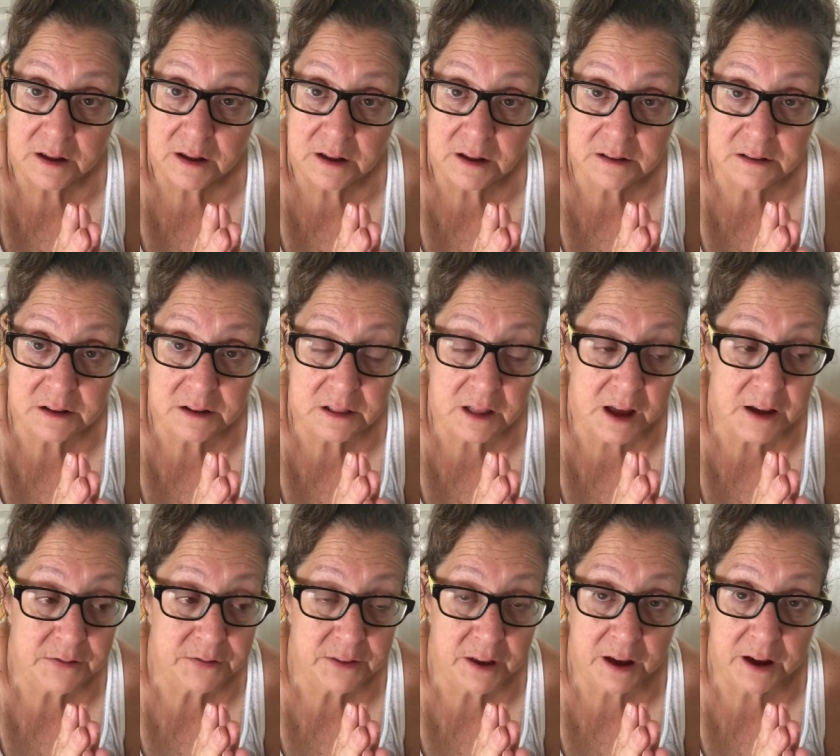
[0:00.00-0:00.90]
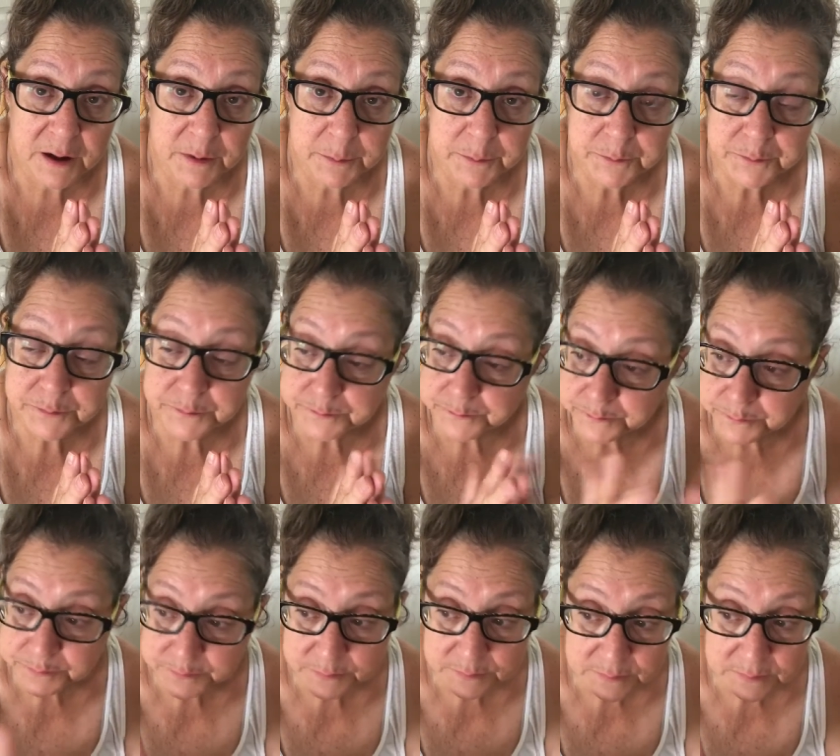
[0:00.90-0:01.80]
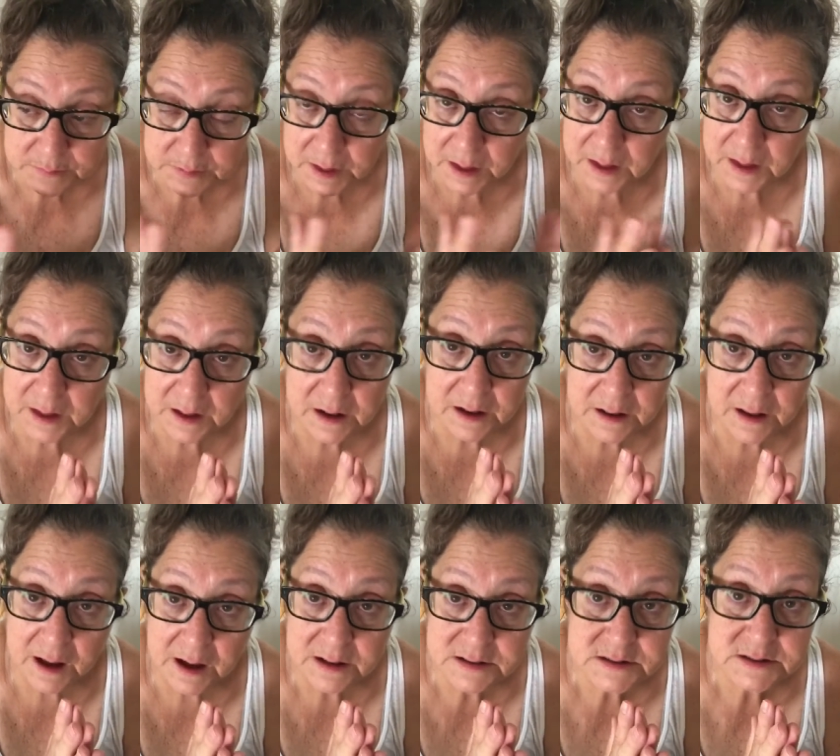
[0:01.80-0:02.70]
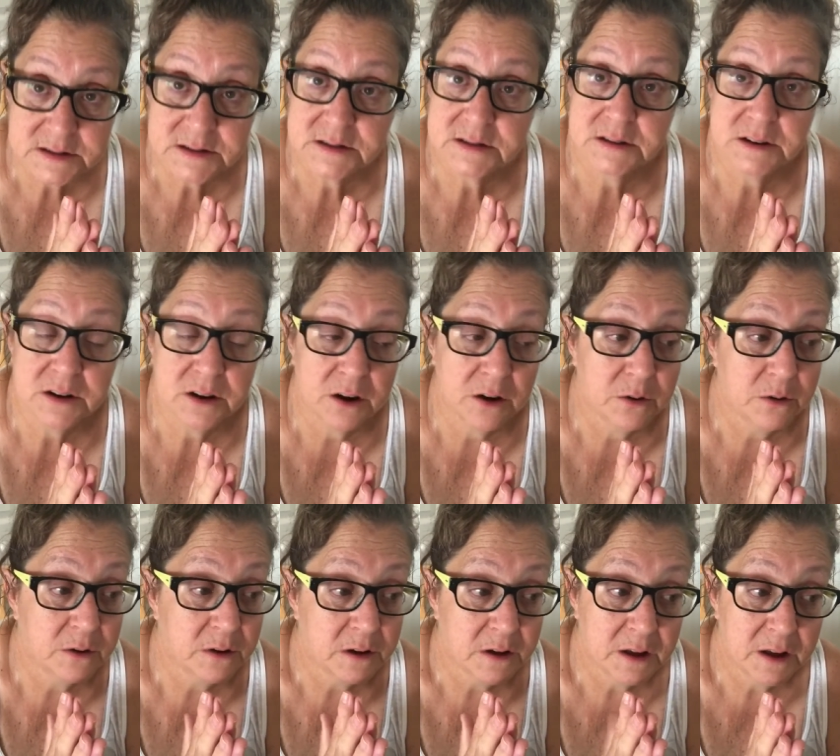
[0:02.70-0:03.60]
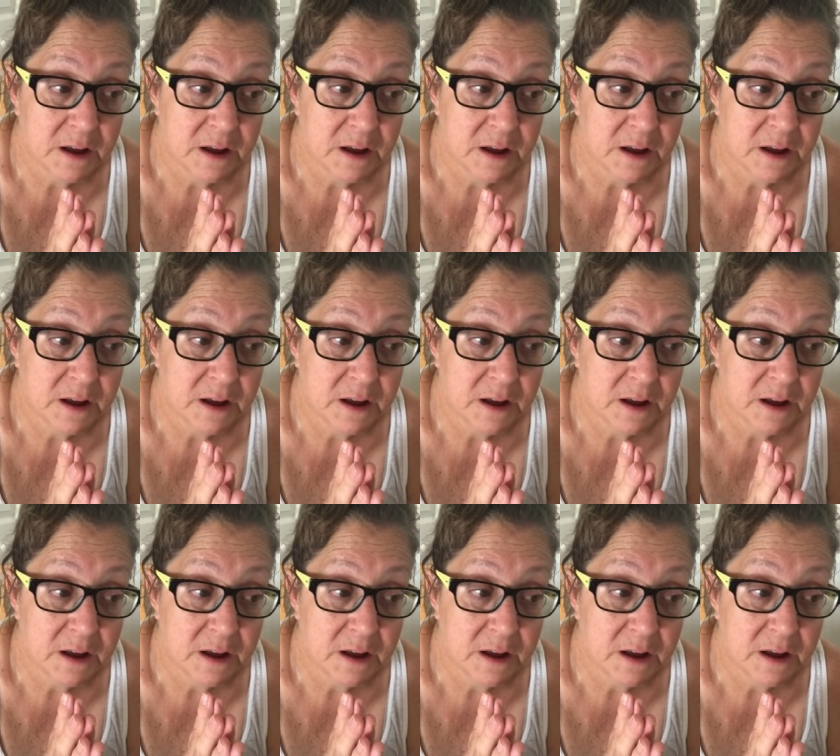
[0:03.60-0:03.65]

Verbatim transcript: It's a lifetime. And that's, you know,